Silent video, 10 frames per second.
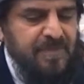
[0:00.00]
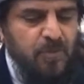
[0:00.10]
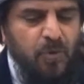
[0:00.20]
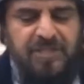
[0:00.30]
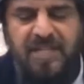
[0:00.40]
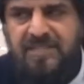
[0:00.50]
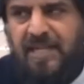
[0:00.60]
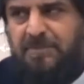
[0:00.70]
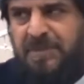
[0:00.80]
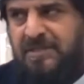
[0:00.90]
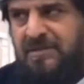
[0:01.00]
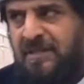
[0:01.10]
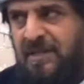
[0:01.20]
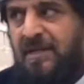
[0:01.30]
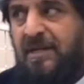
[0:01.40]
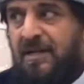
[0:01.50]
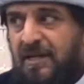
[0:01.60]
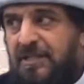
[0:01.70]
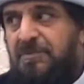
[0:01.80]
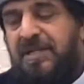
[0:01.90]
What does that mean?
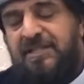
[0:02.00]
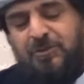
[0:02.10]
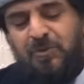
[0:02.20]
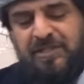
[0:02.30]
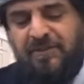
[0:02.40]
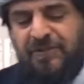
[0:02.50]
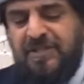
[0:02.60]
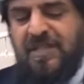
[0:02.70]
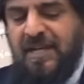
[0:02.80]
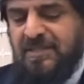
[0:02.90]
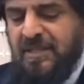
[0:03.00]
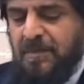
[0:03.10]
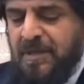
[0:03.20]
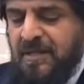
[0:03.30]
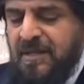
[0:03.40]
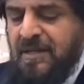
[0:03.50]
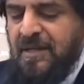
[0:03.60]
It means when the fitna is coming,